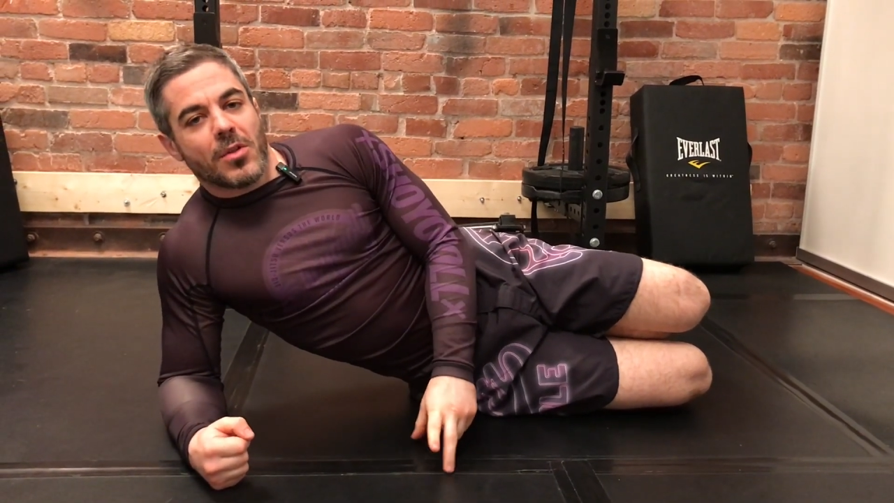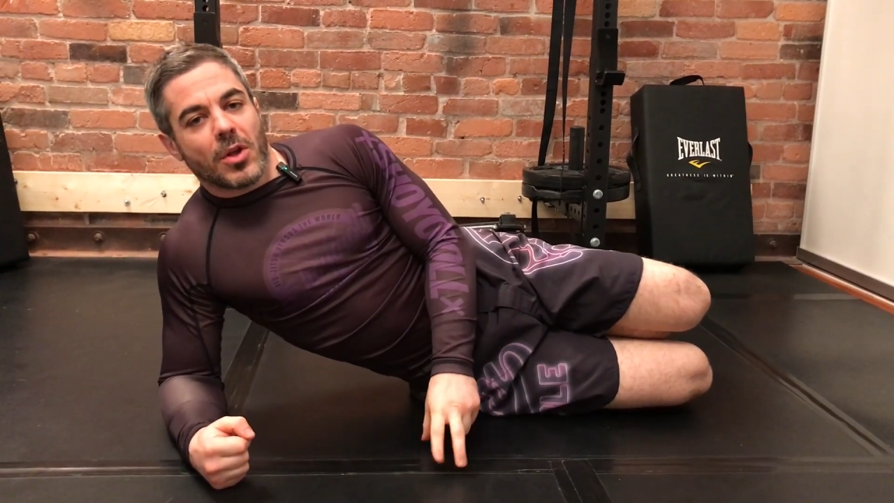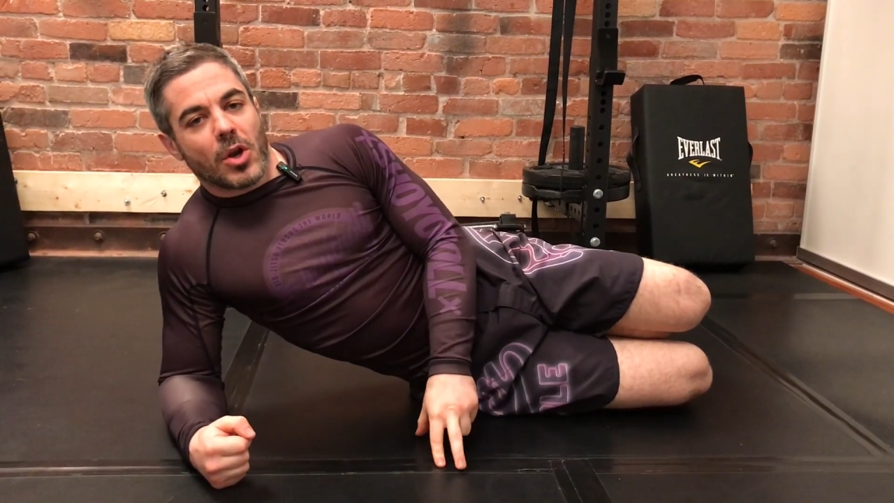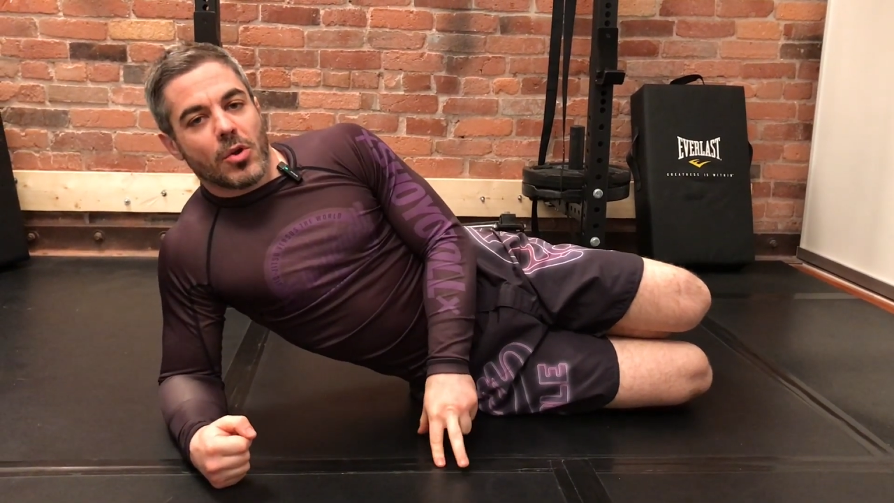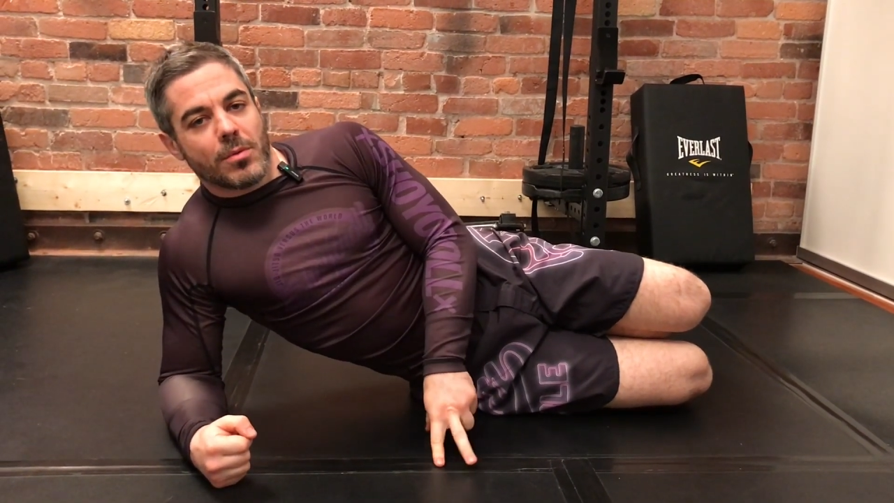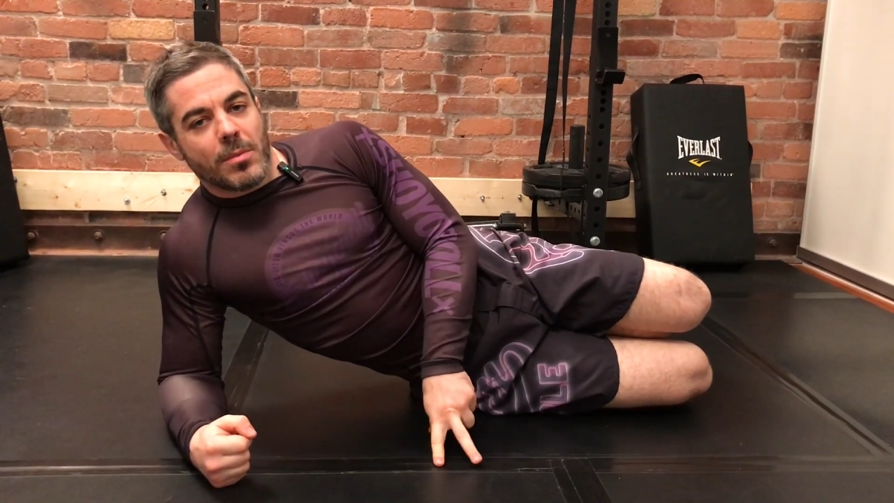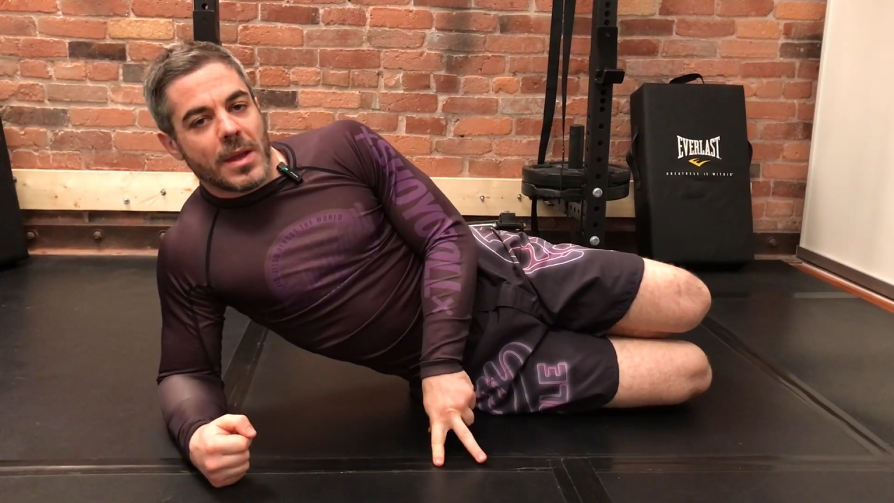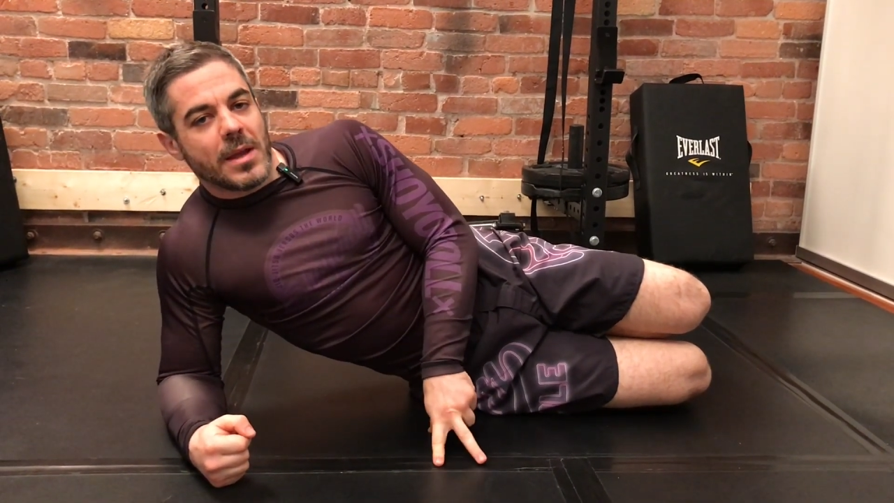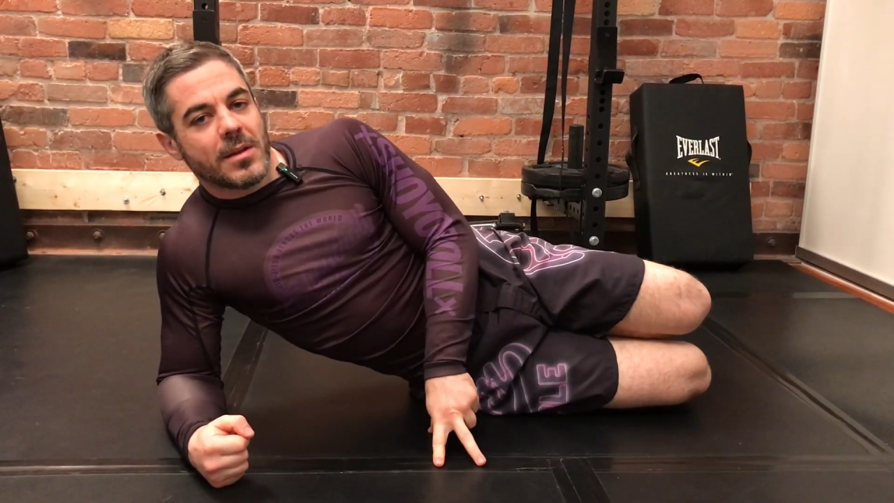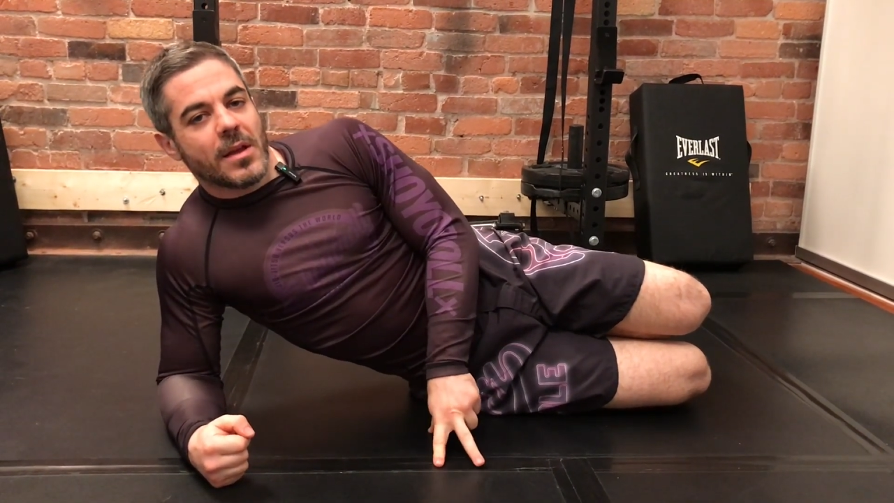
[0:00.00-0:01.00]
the glute
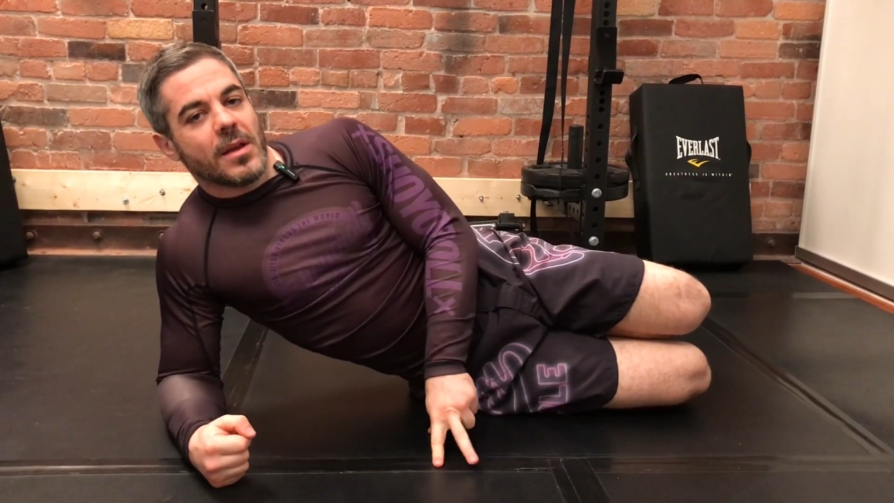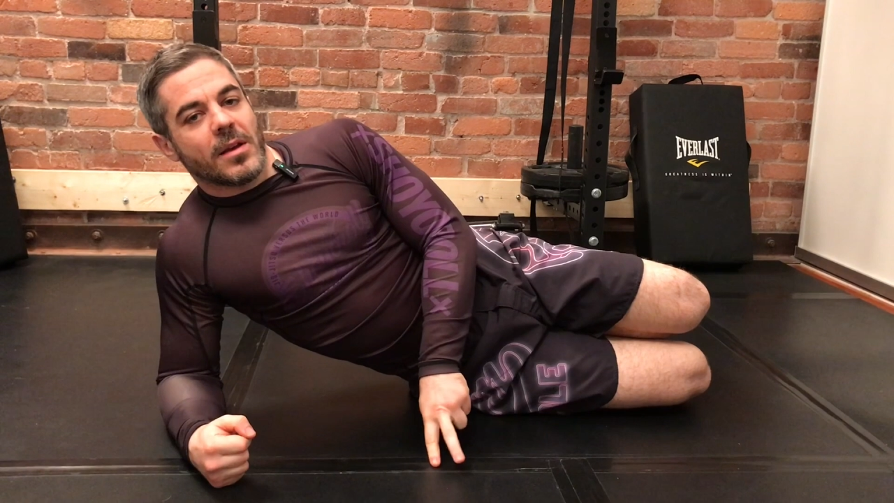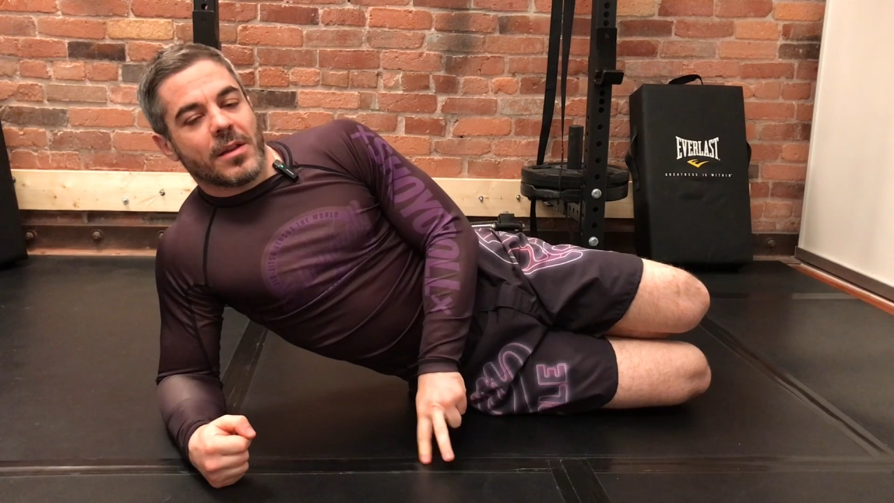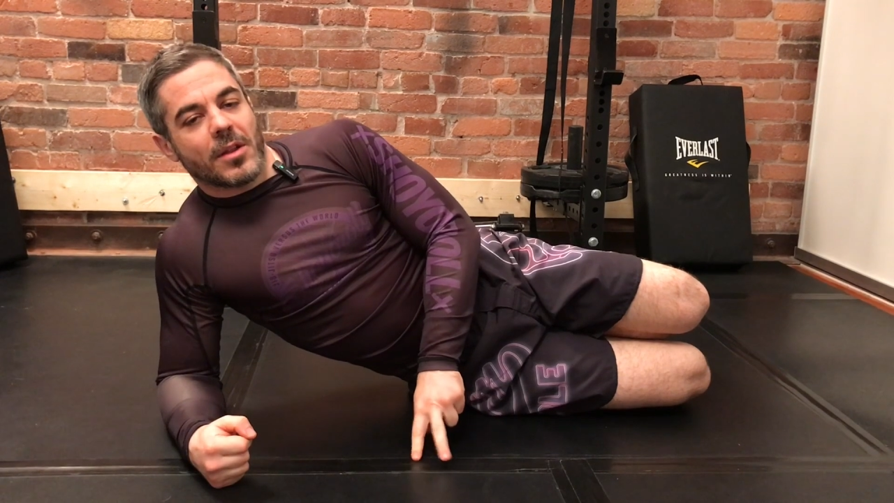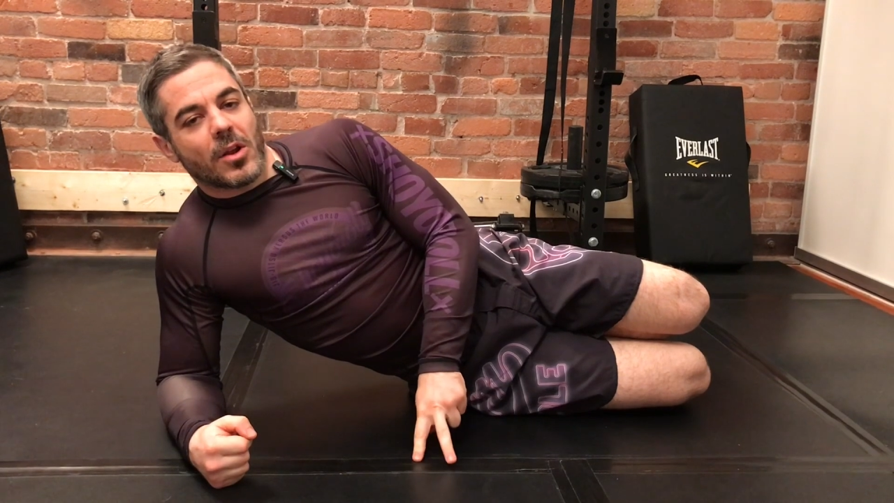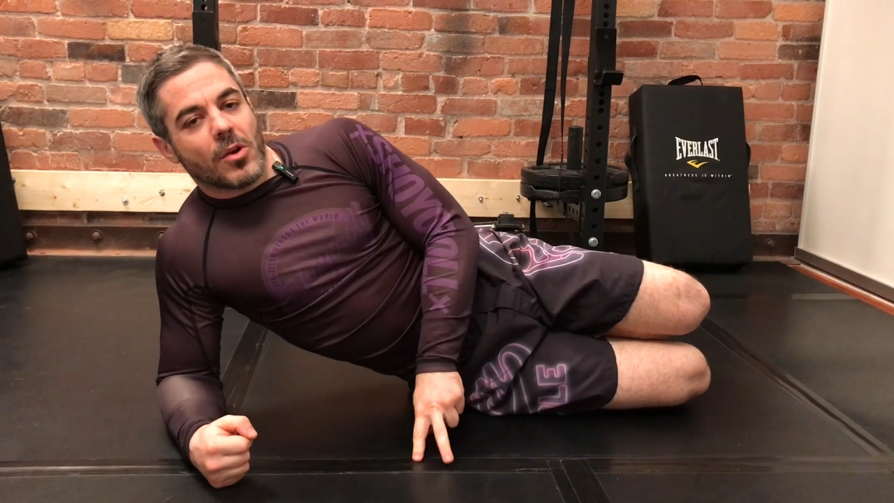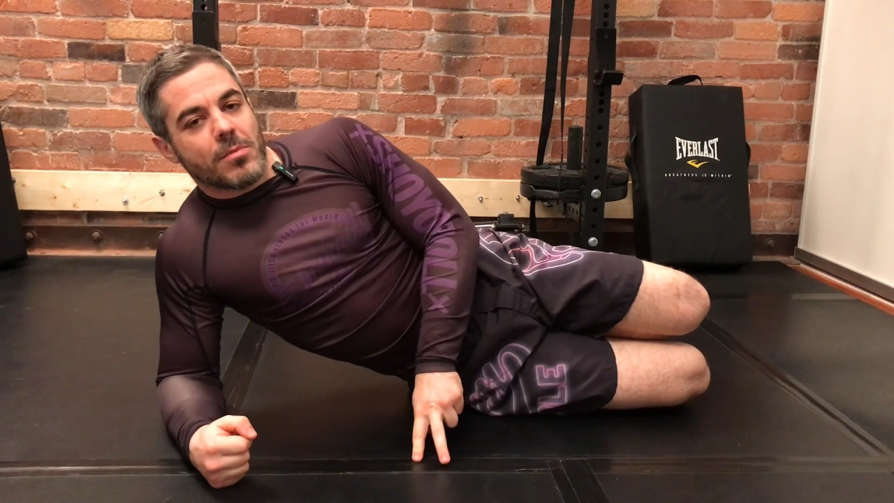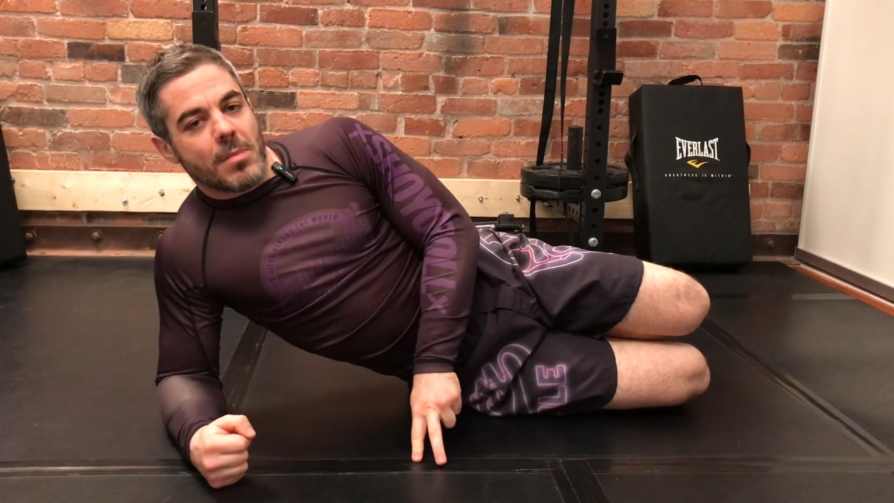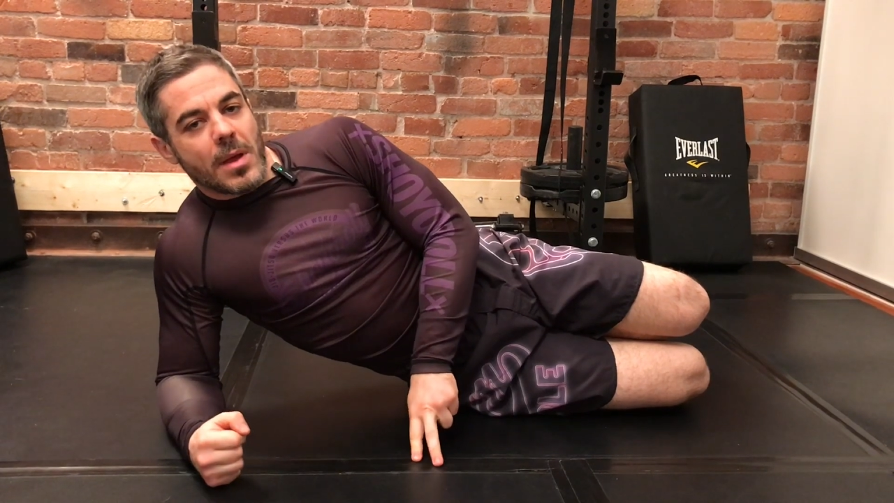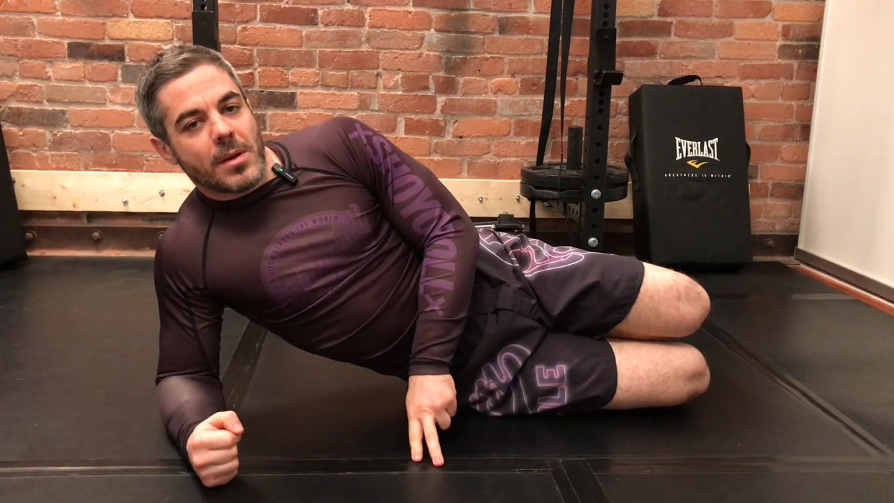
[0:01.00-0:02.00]
med and the glute
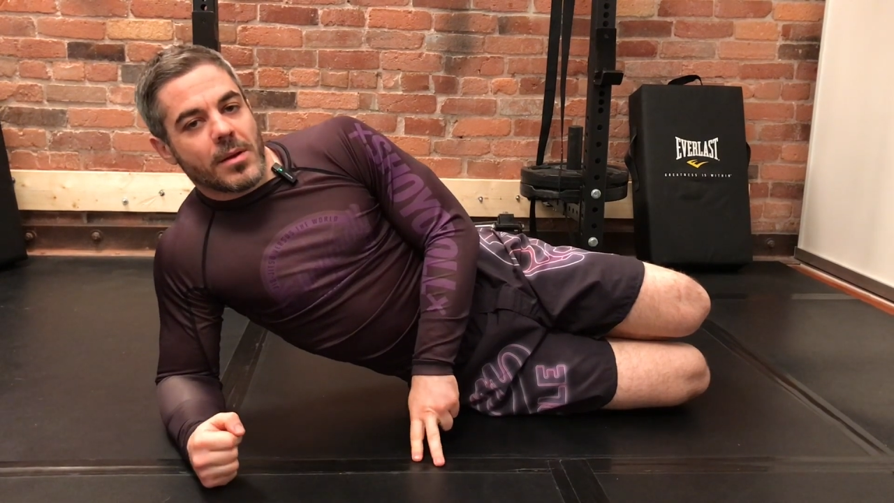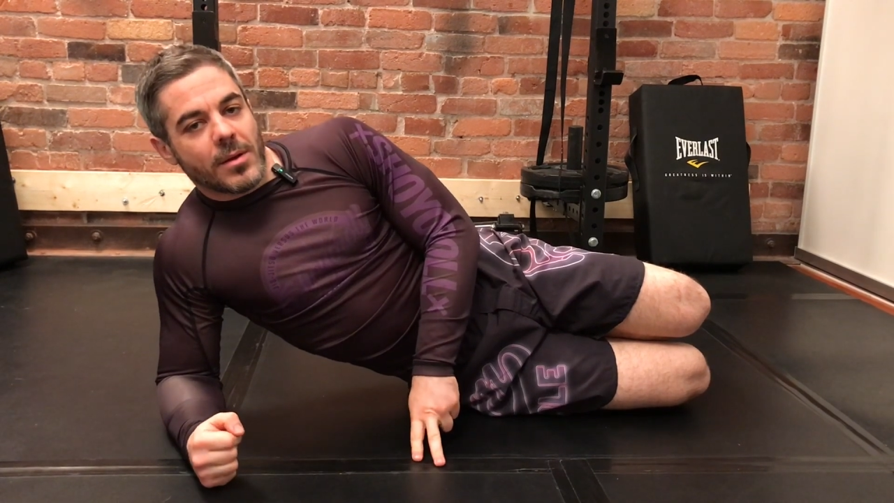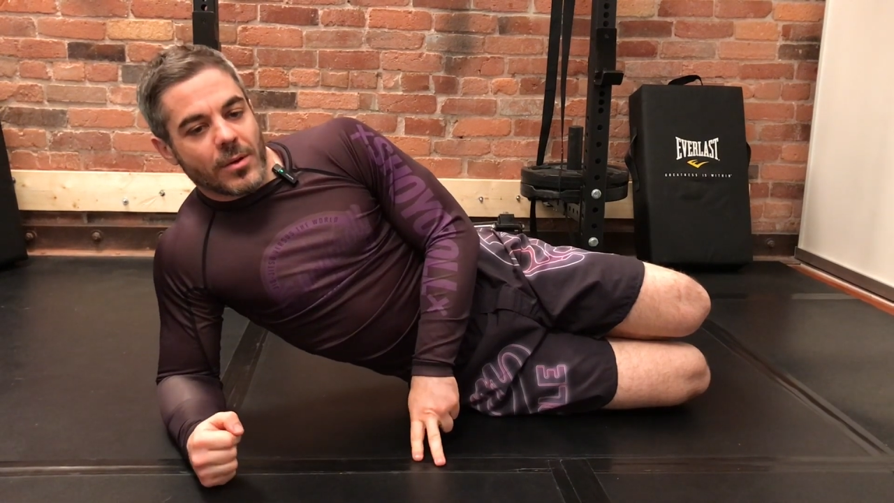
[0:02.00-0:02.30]
min.